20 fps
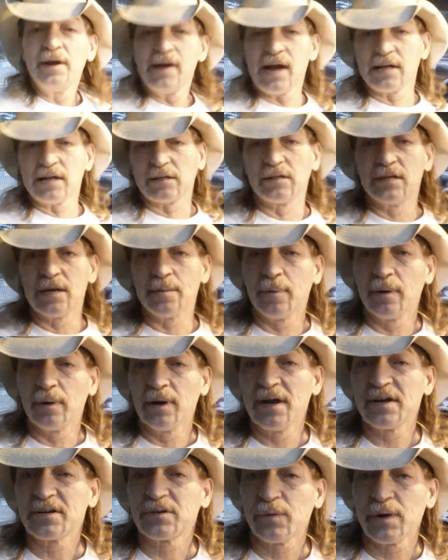at the Double
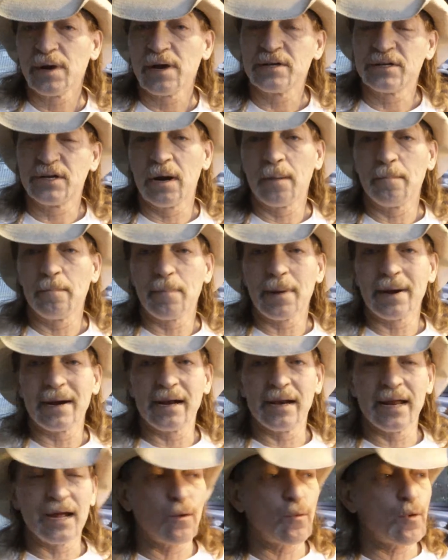S Ranch here in Bonnie
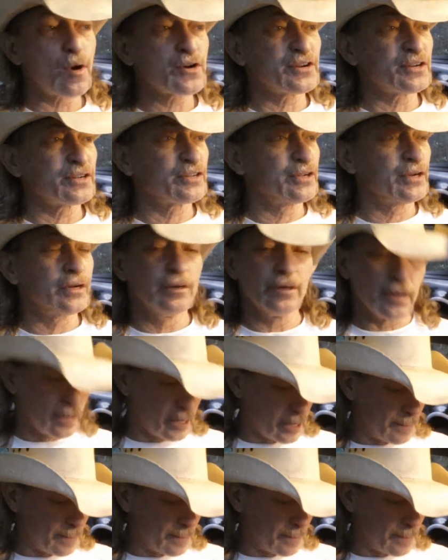Lake, Washington.